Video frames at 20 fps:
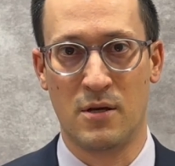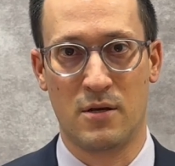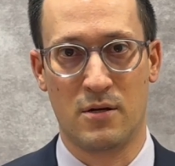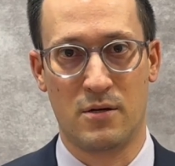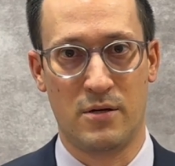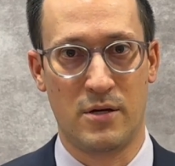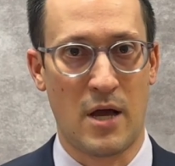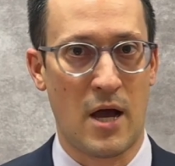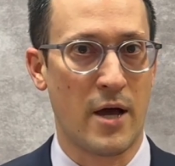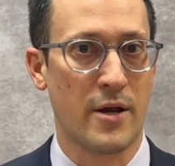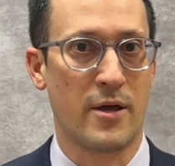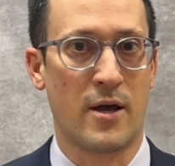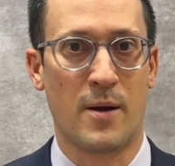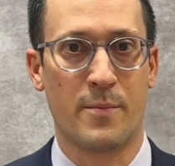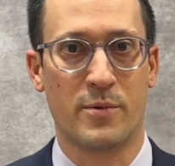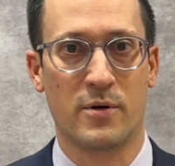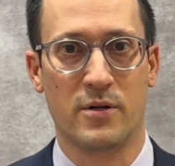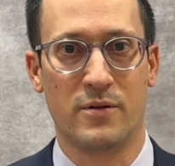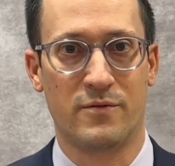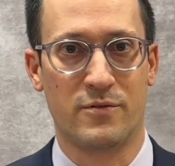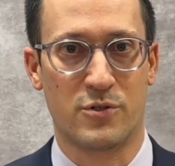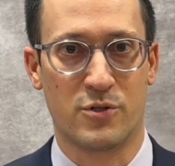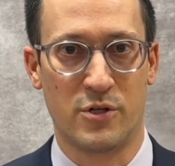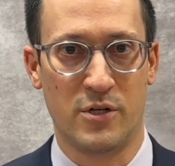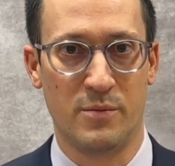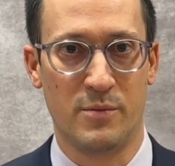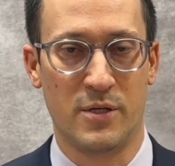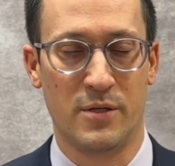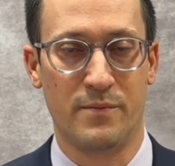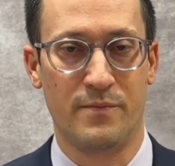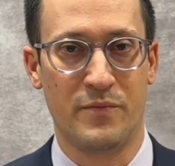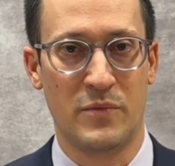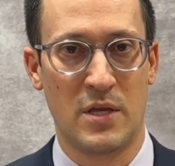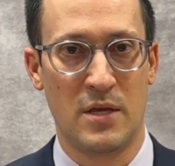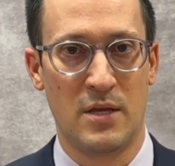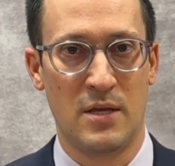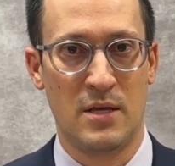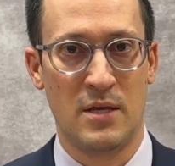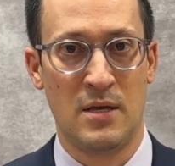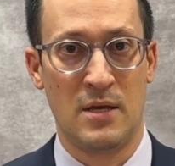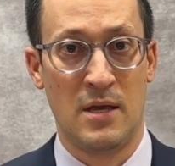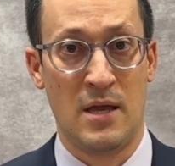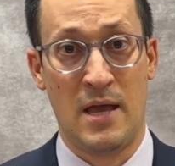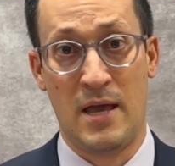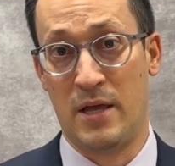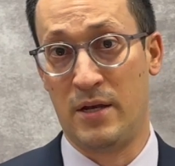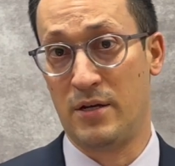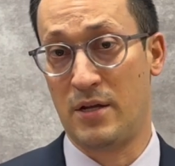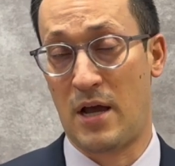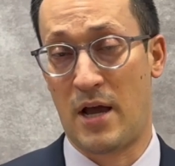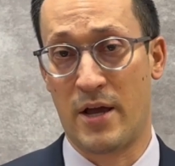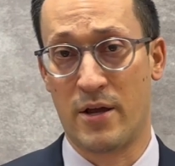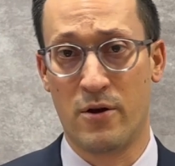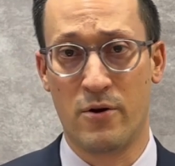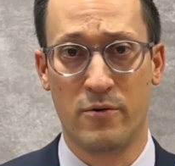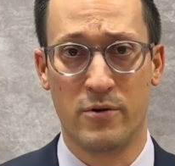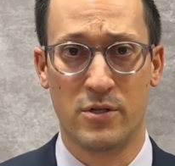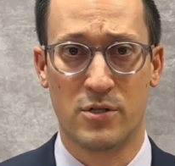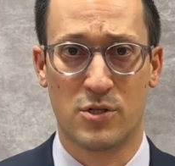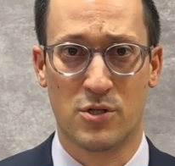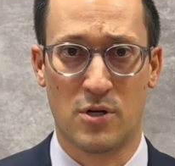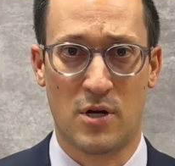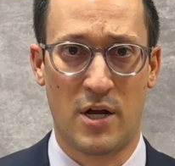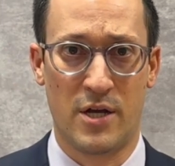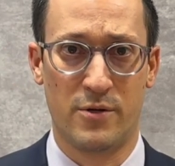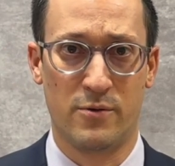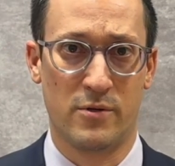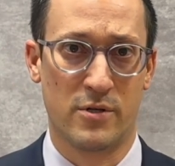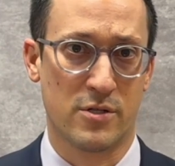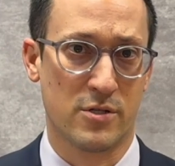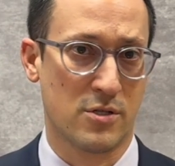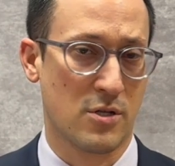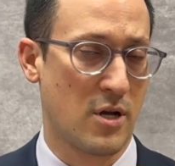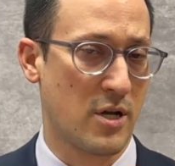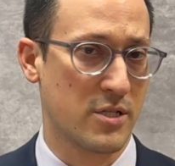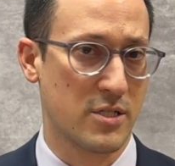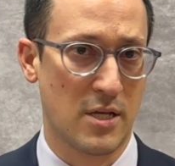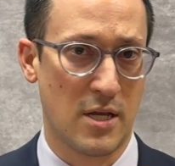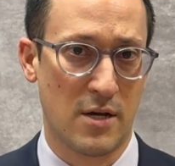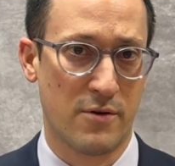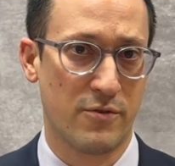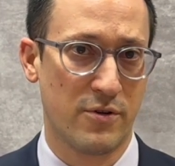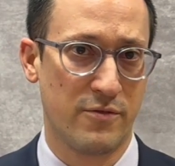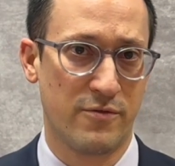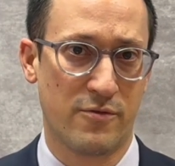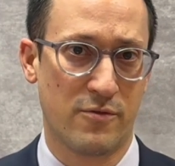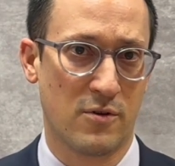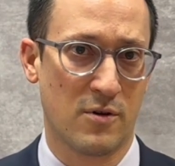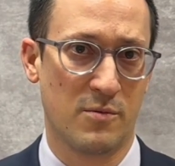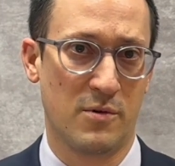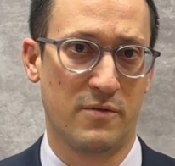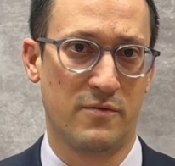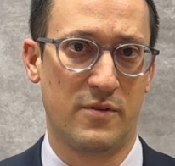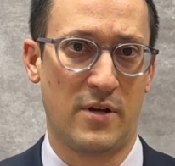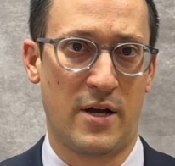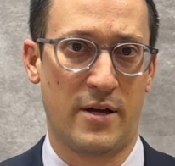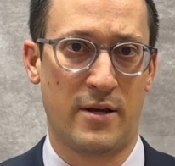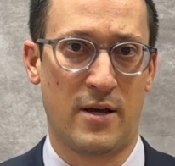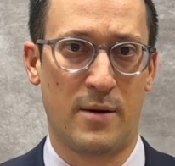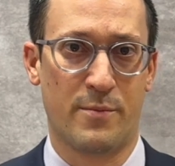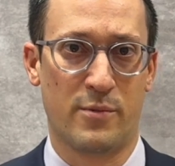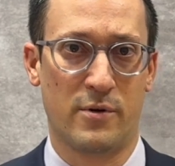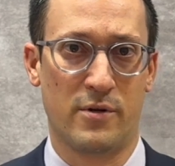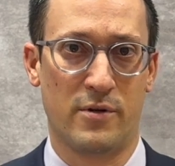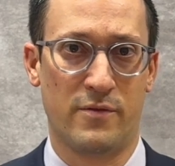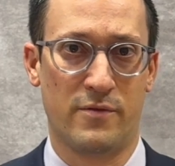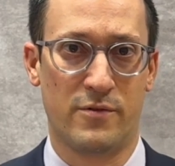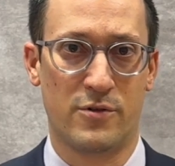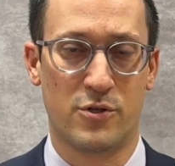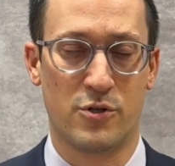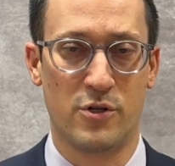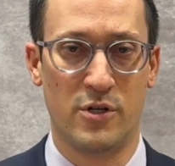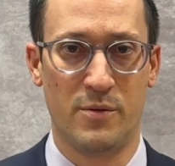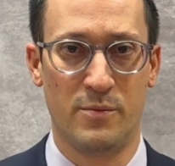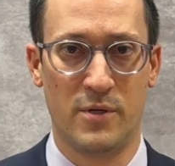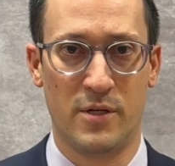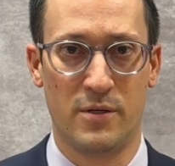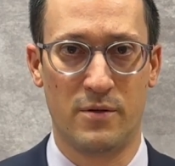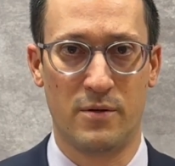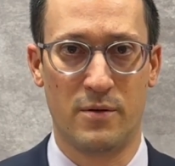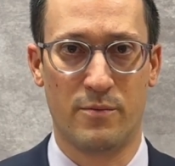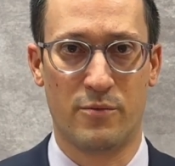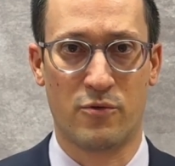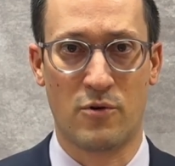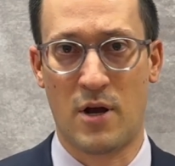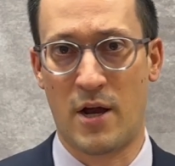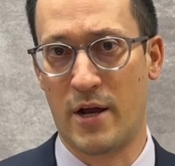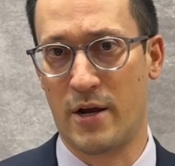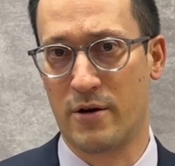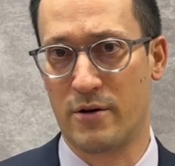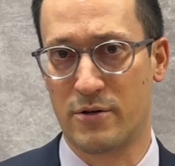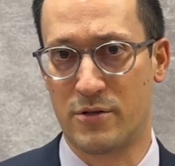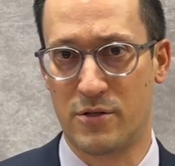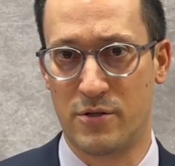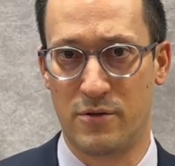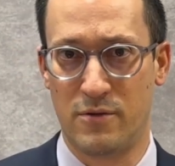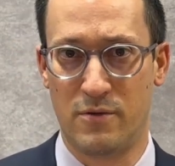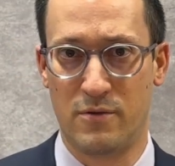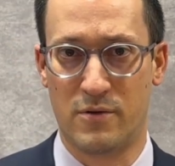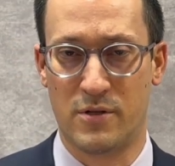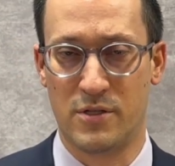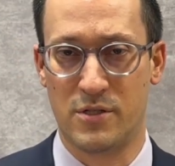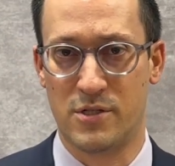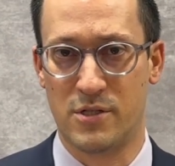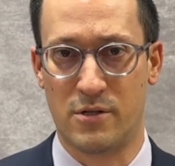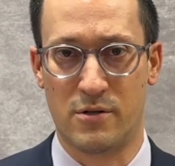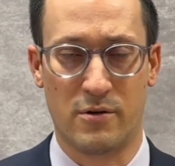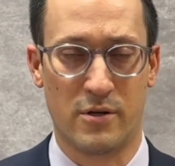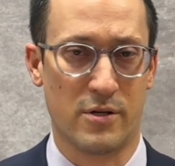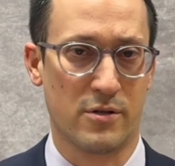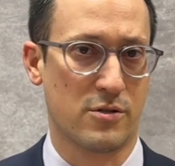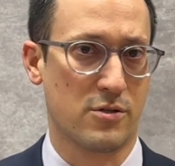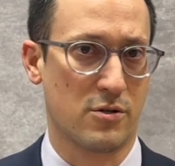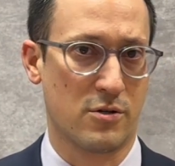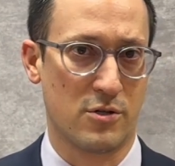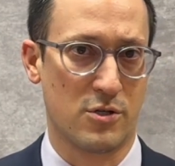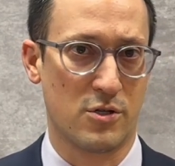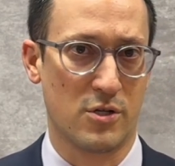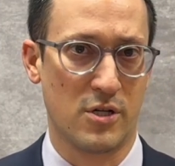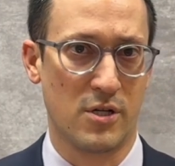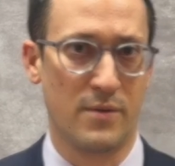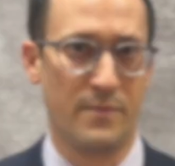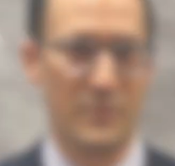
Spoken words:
non-operative treatment. And I always try to exhaust every form of non-operative treatment prior to considering surgery.